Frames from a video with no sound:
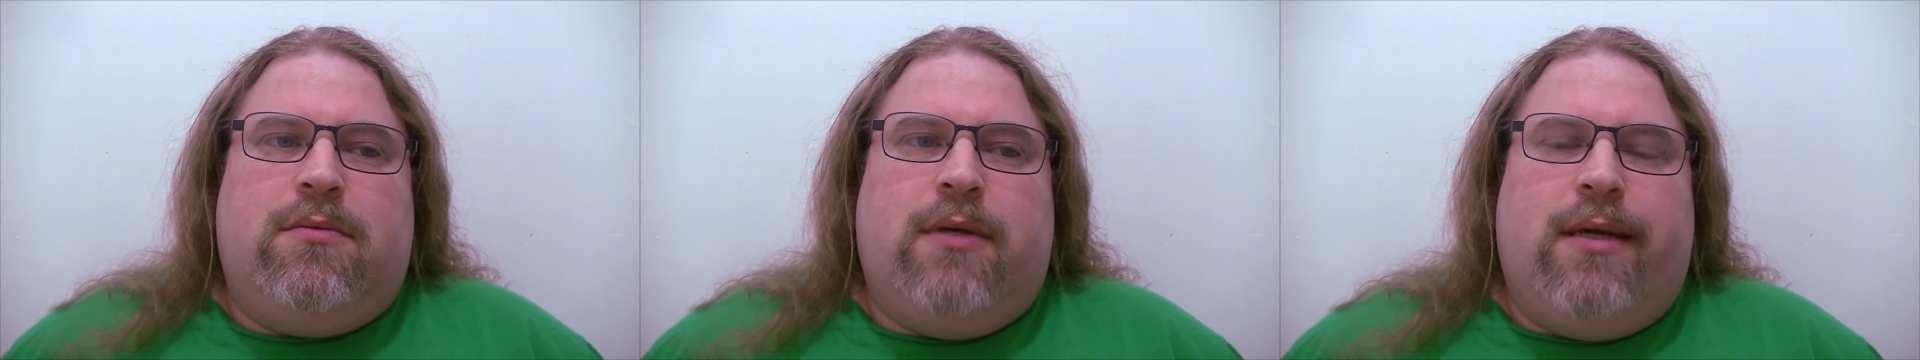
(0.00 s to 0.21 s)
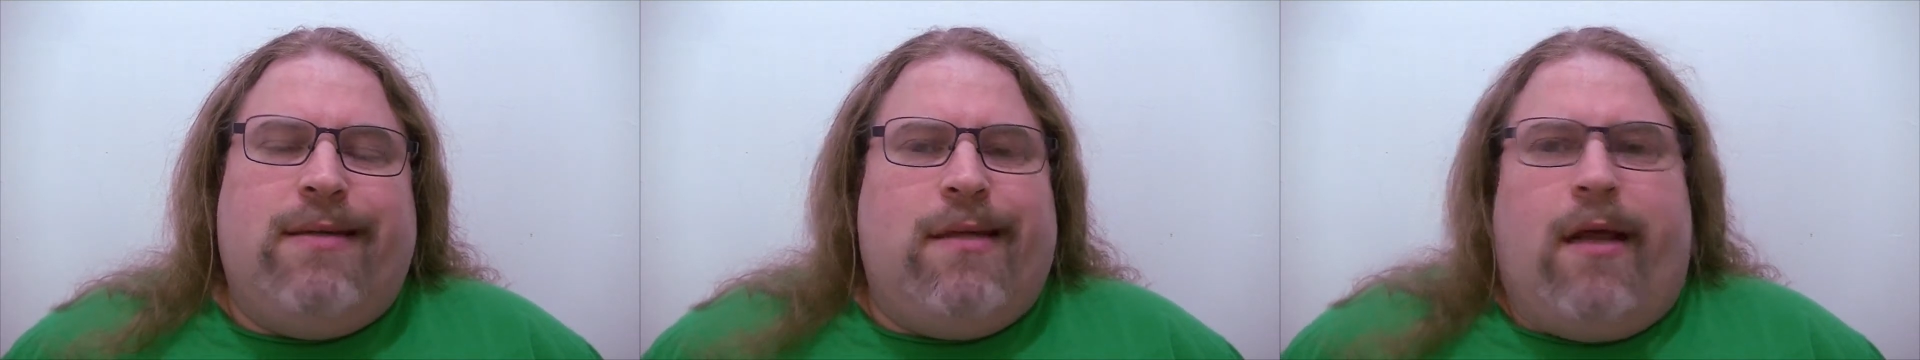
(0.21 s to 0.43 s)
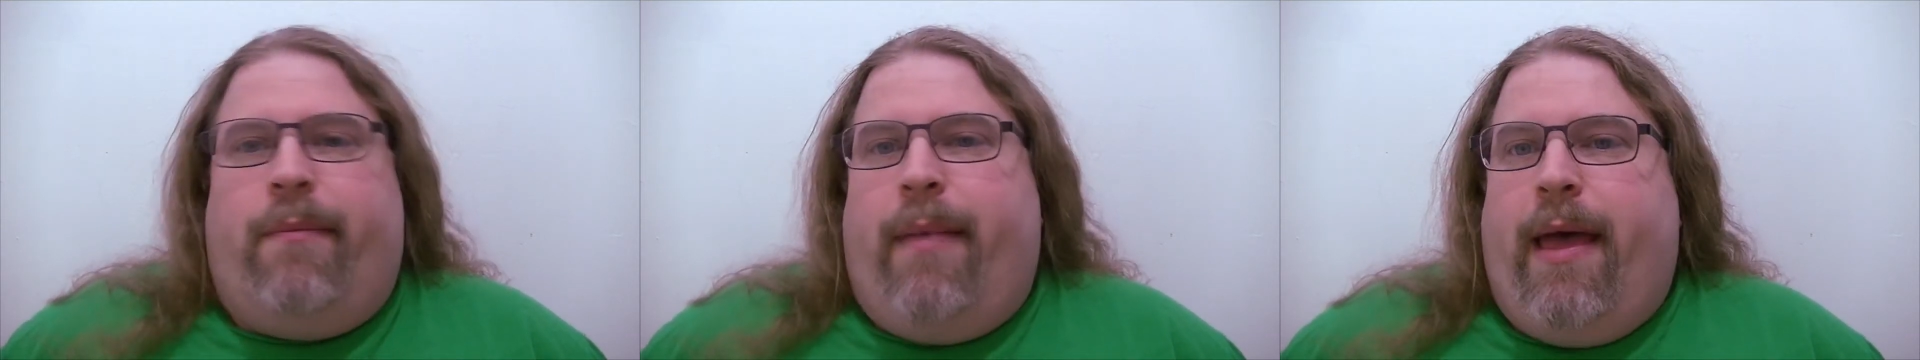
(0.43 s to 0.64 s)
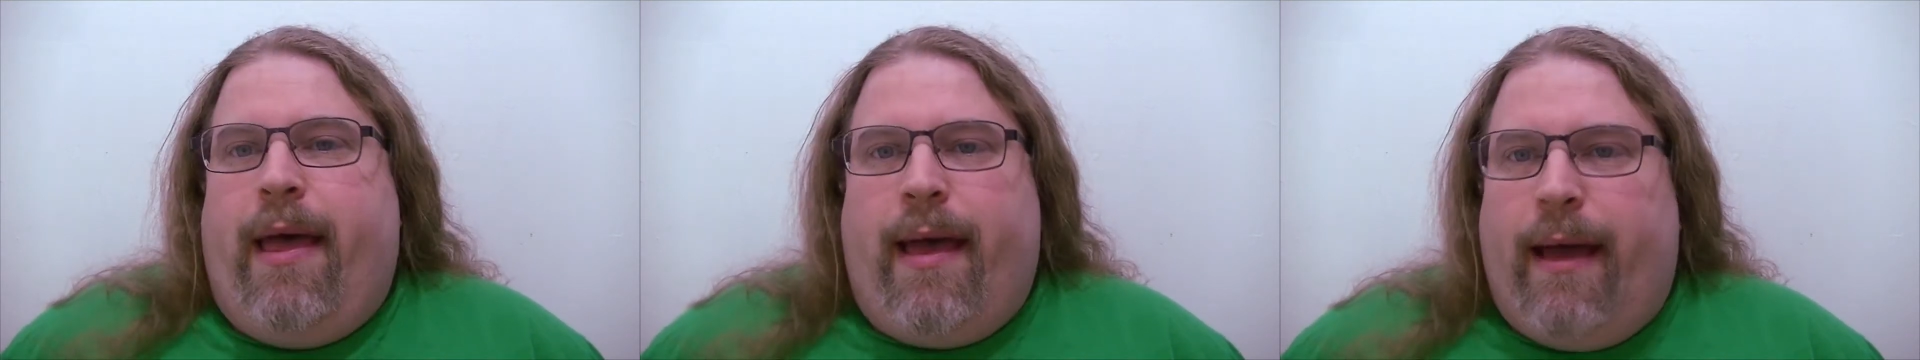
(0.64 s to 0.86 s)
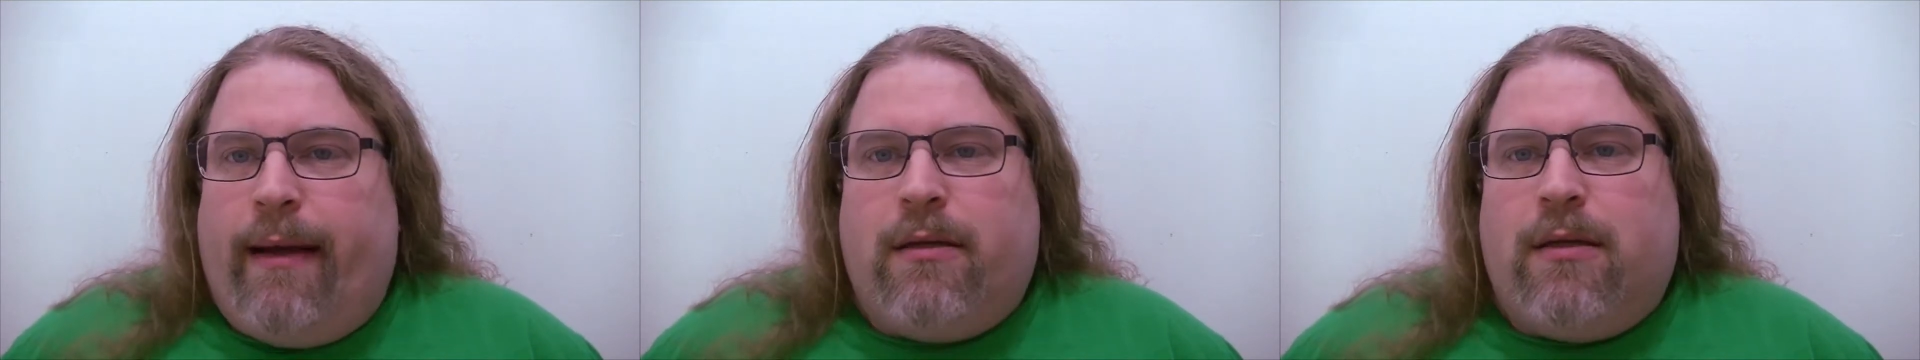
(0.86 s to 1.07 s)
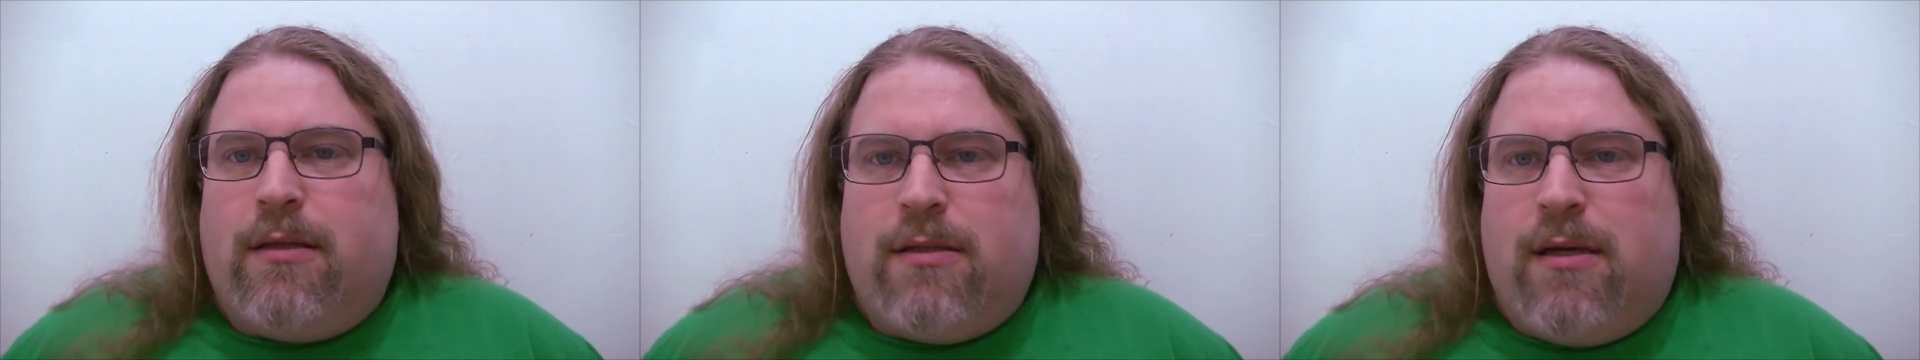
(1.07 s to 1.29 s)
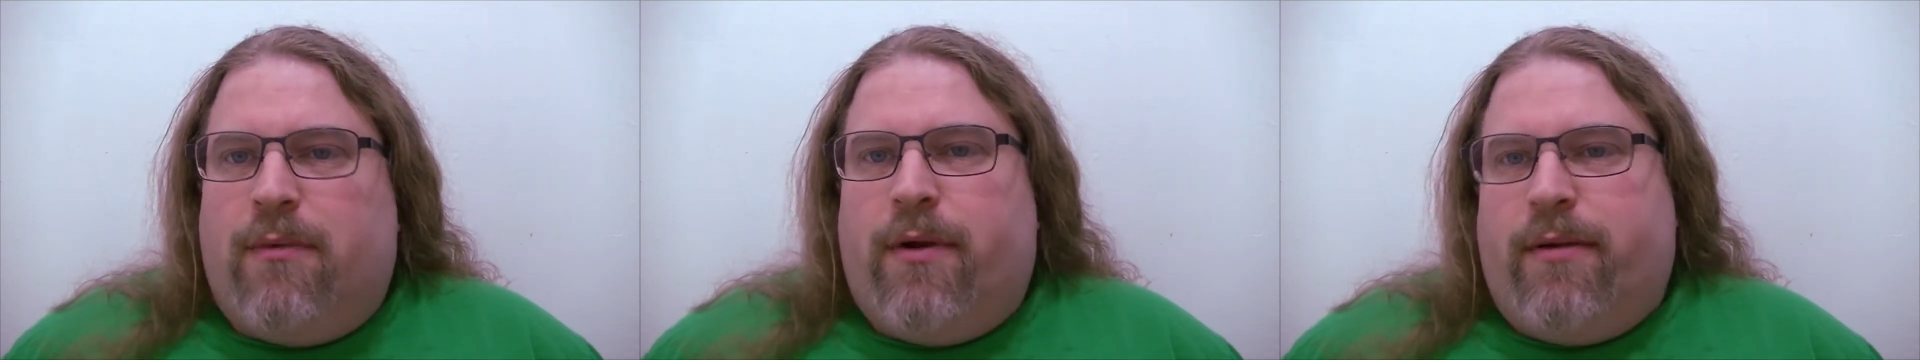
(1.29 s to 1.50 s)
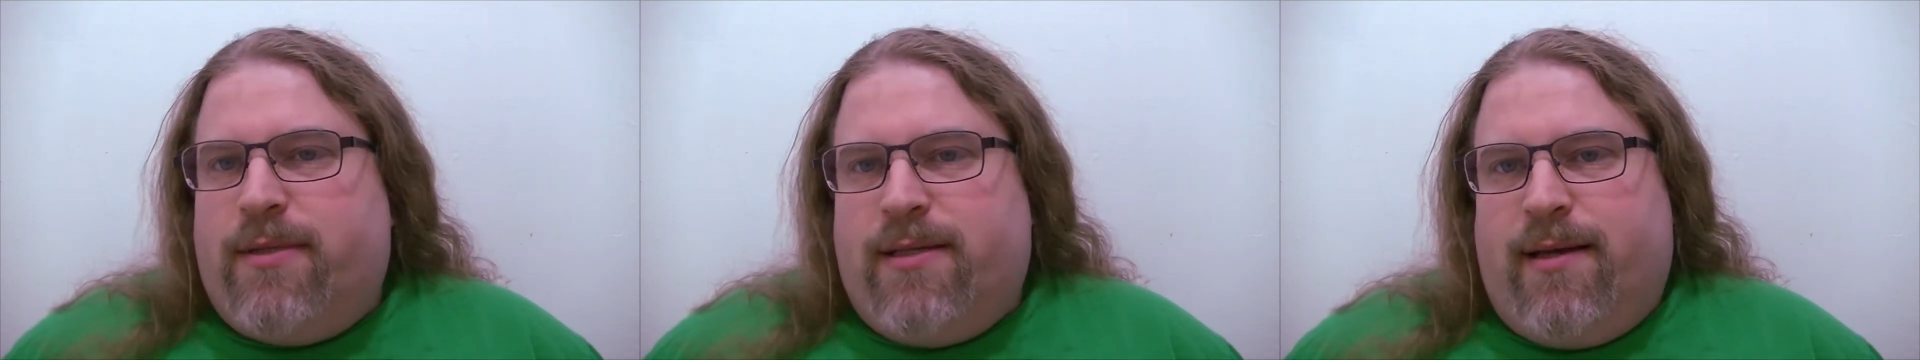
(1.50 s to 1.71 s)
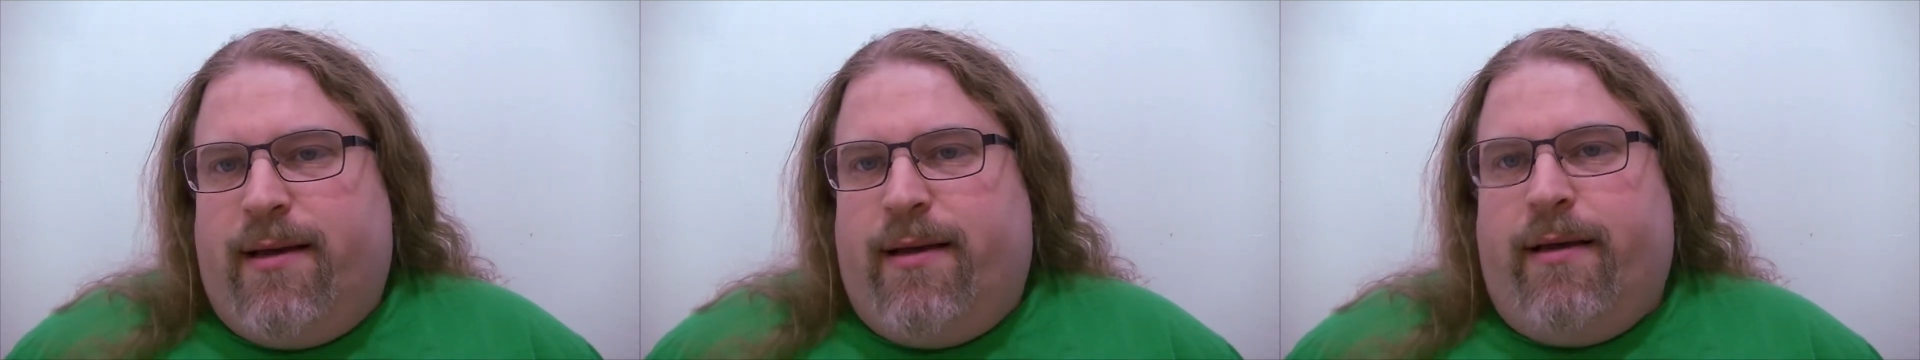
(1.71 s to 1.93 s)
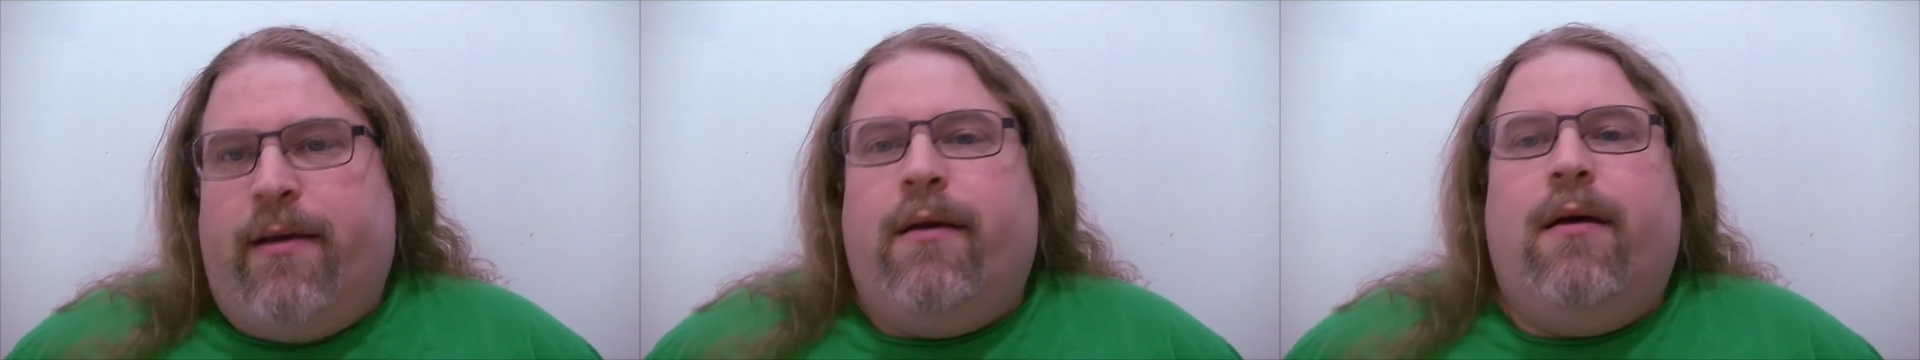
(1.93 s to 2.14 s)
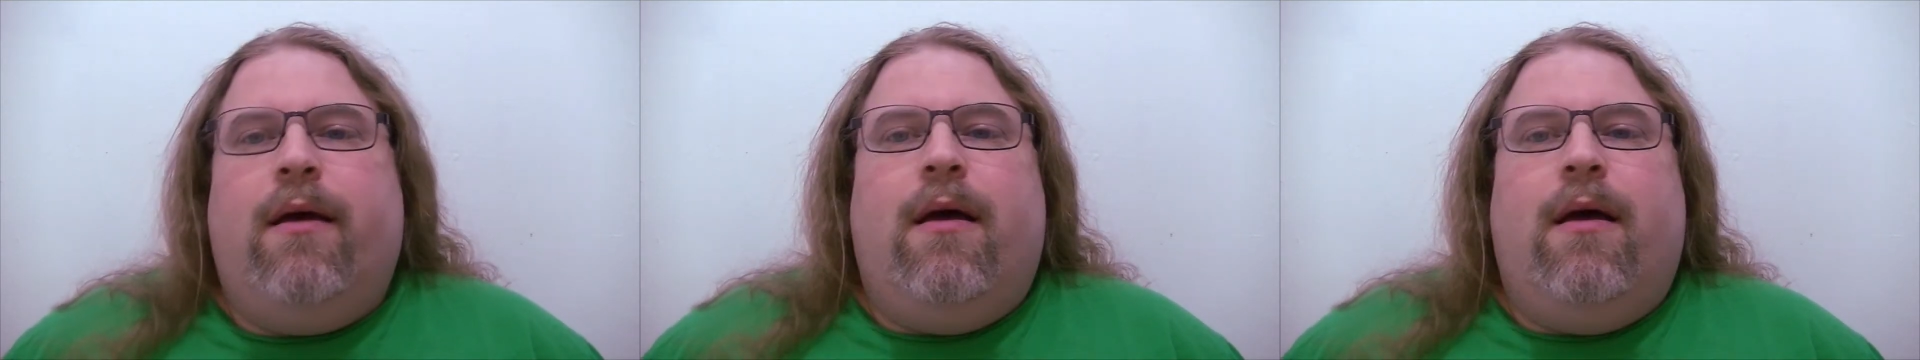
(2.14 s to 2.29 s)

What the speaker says: He's not a pet, that's not what I'm saying.